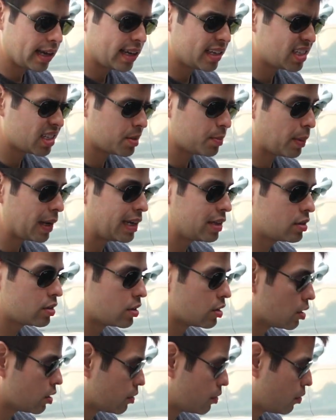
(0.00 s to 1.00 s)
a
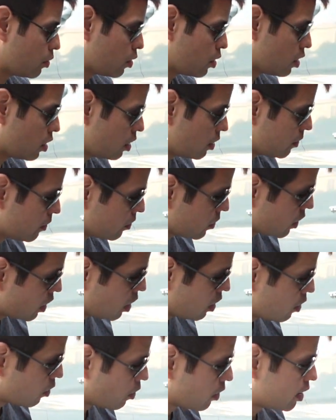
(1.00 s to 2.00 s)
spacer for
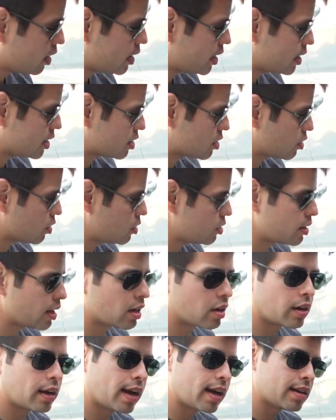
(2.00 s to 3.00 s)
one of these screws that
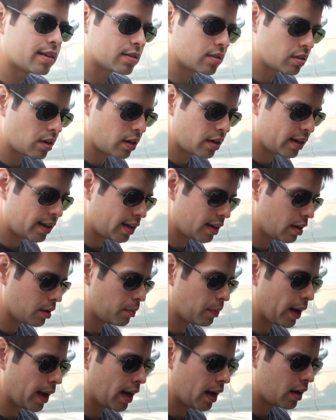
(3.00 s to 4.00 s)
are kind of sunken in the
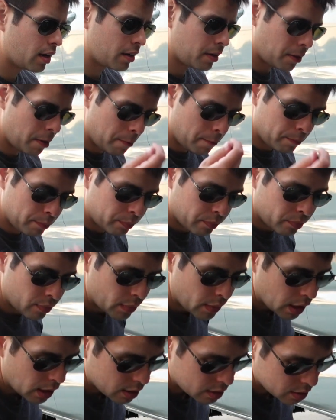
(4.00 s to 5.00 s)
back.
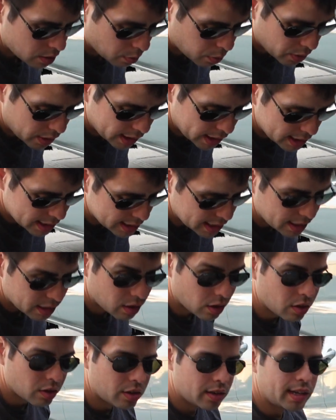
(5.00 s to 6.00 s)
So pretty easy, and
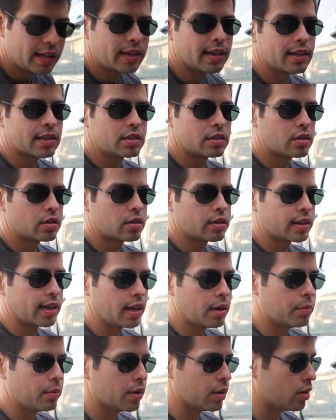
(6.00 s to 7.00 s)
all you need is your
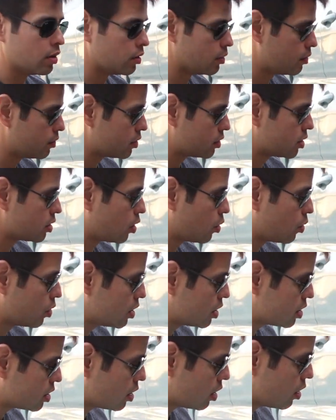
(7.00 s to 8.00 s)
10 mil. So we're
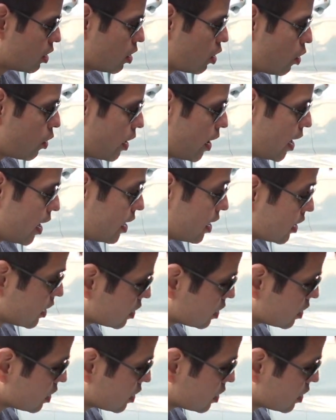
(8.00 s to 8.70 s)
just gonna go ahead and